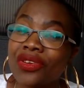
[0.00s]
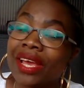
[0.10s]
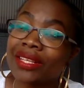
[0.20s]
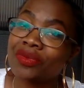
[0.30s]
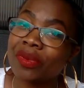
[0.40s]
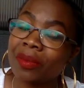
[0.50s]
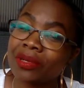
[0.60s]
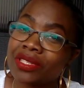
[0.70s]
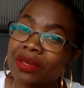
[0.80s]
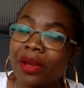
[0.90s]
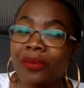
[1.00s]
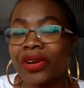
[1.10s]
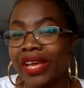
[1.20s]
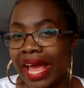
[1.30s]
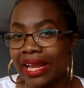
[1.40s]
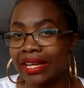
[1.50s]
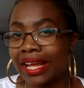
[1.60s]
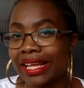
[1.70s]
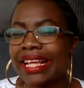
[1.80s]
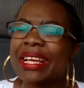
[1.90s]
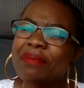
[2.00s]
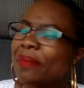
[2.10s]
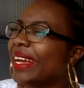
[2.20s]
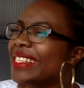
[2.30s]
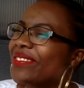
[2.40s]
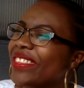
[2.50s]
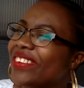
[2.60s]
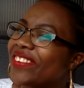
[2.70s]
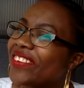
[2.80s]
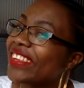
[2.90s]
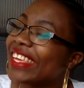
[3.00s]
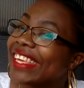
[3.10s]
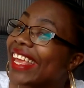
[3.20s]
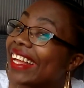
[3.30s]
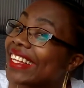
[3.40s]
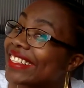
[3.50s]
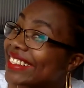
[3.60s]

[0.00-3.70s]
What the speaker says: guys will be able to see my work and buy something from me. Yeah?